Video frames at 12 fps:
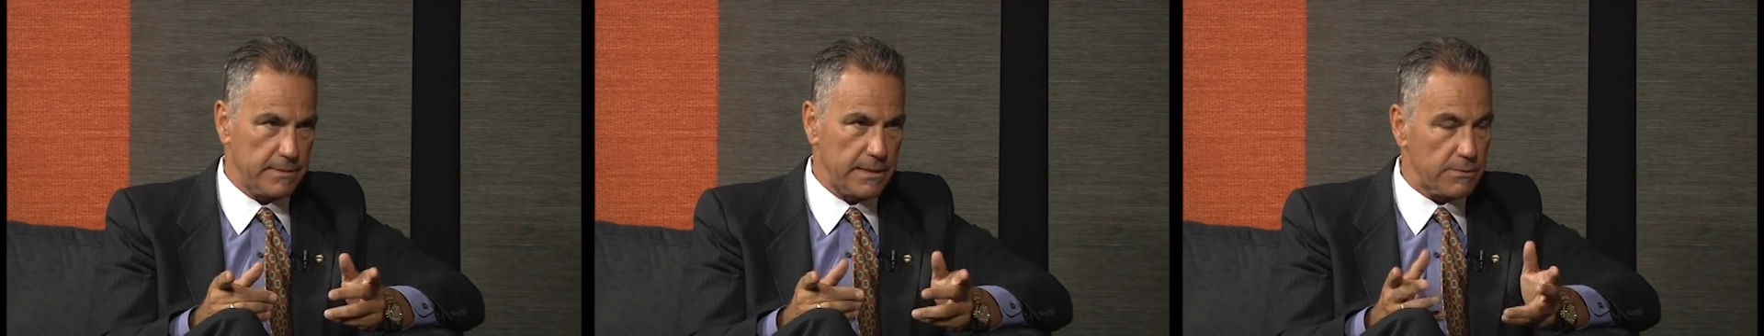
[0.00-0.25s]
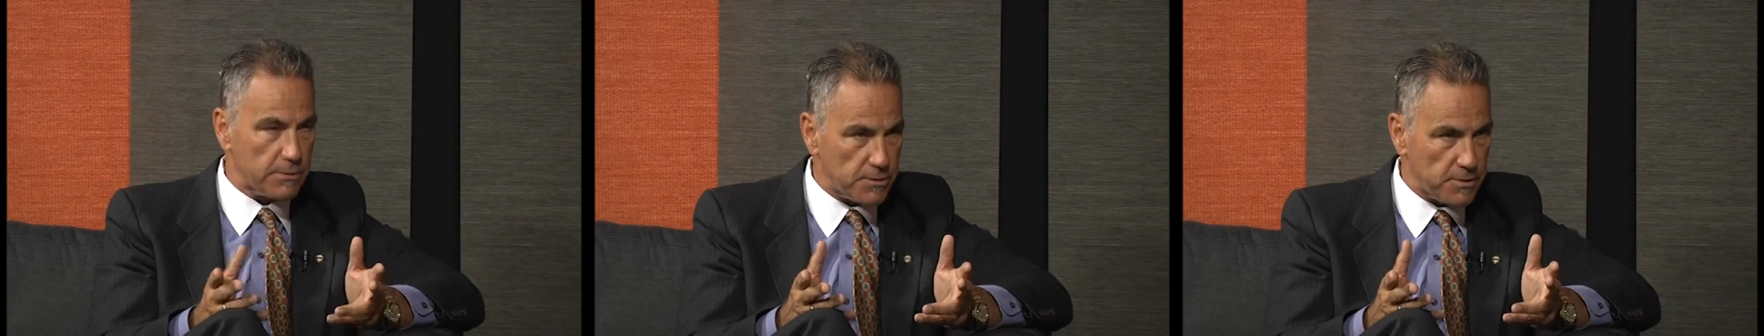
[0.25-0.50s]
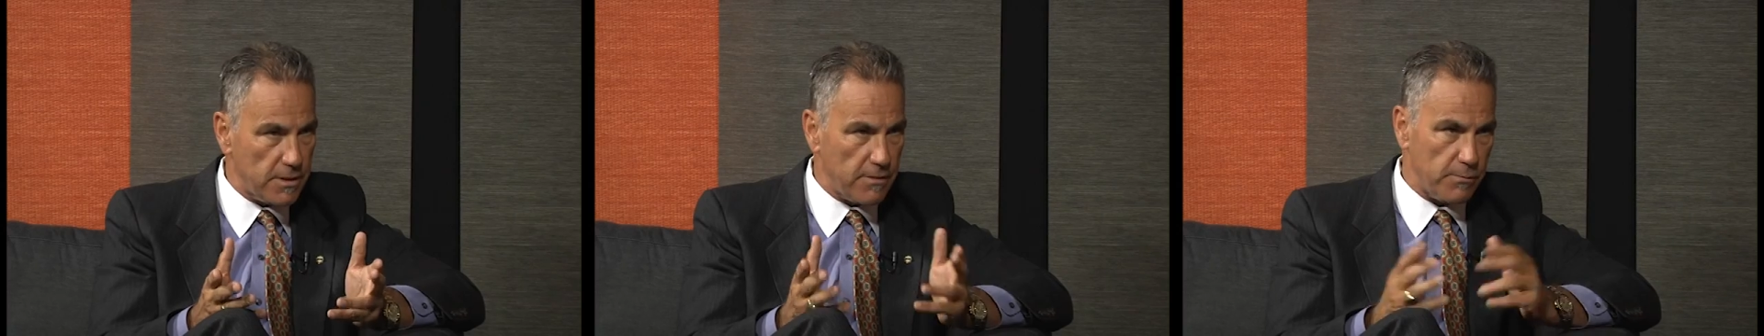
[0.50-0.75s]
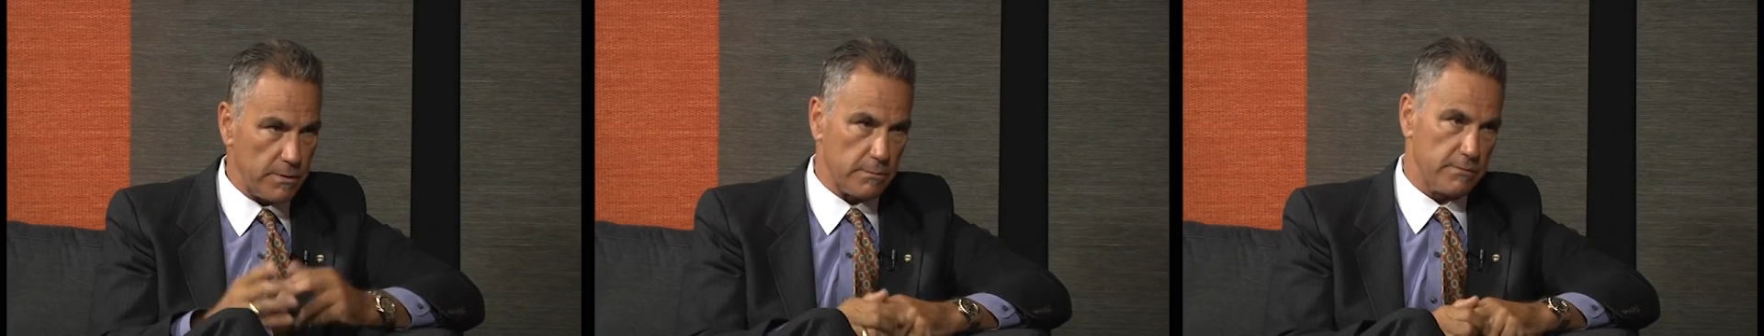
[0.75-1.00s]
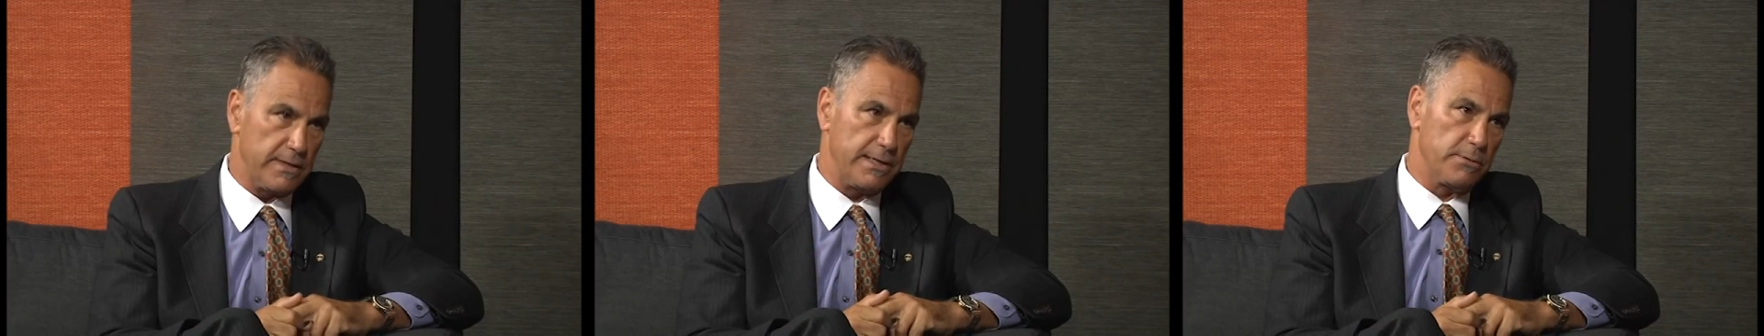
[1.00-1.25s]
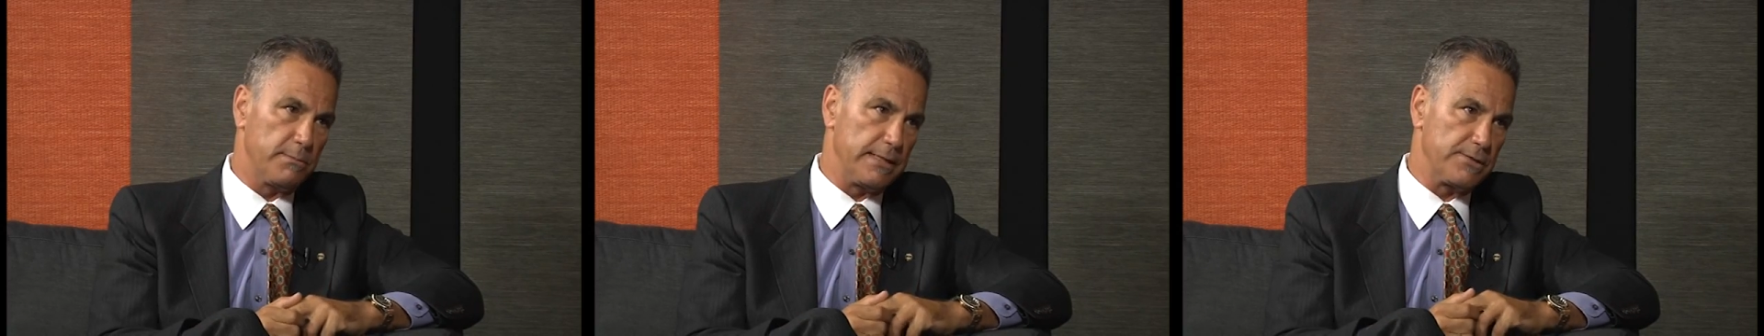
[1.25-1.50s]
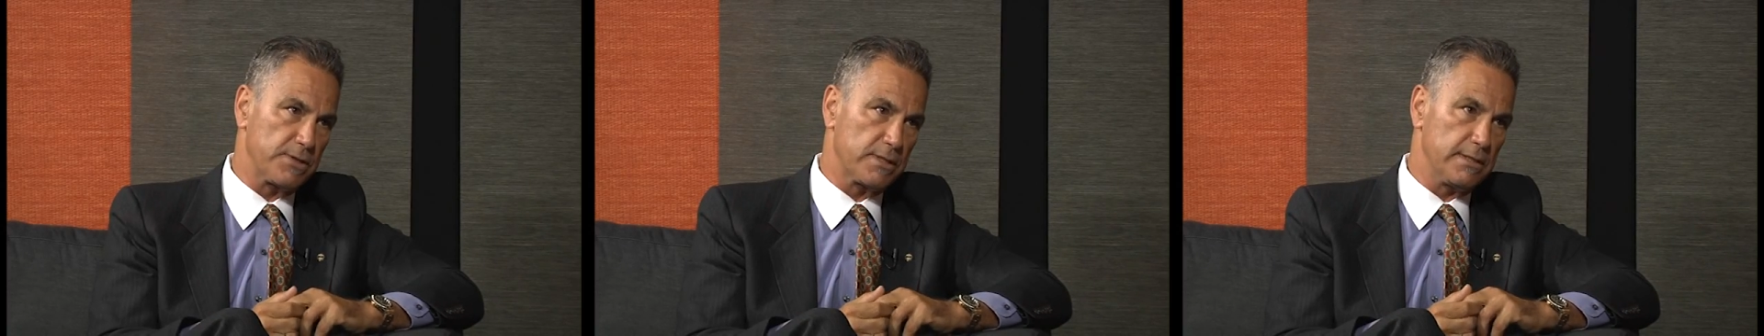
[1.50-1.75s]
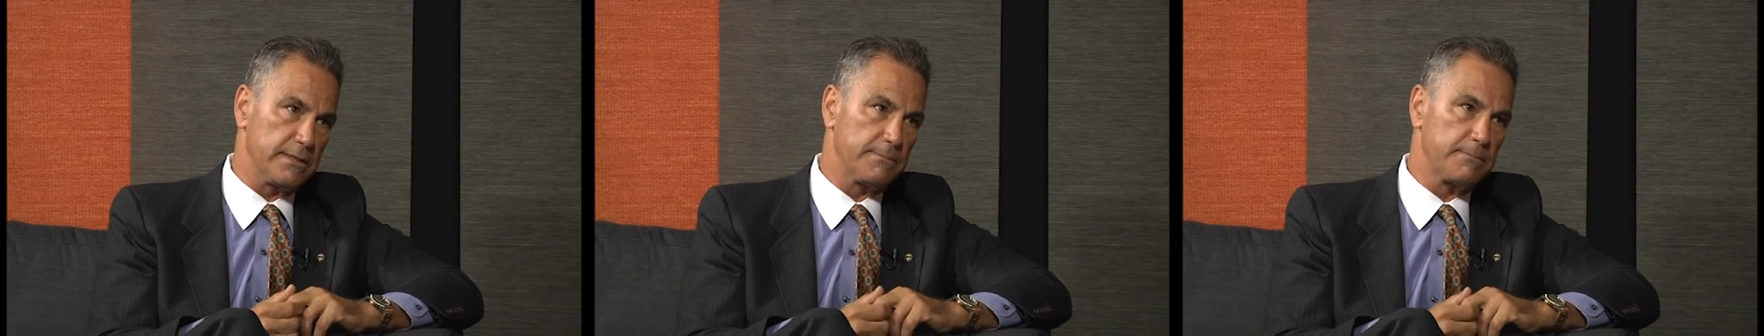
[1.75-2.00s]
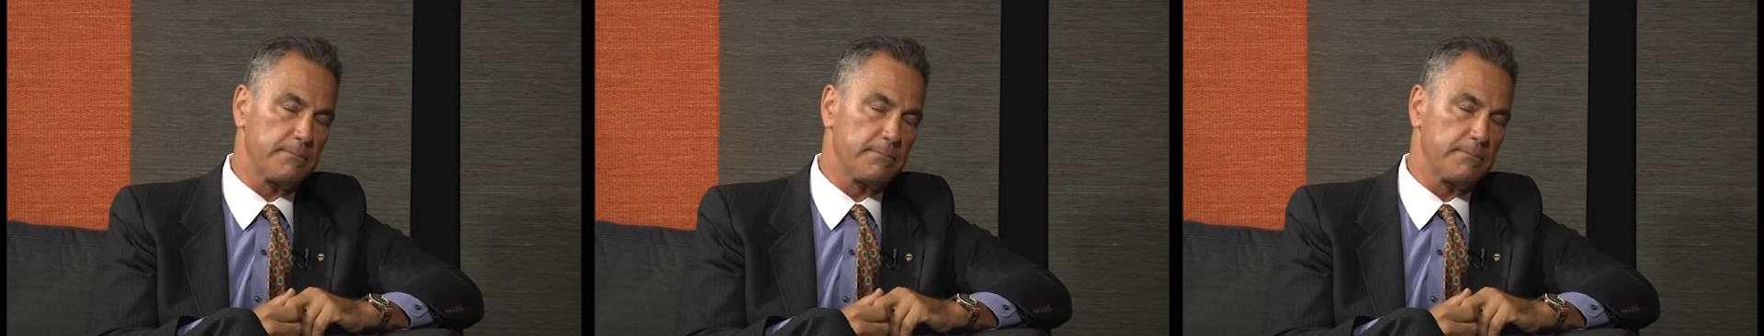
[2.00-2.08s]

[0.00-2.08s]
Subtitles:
And they're a software provider, basically.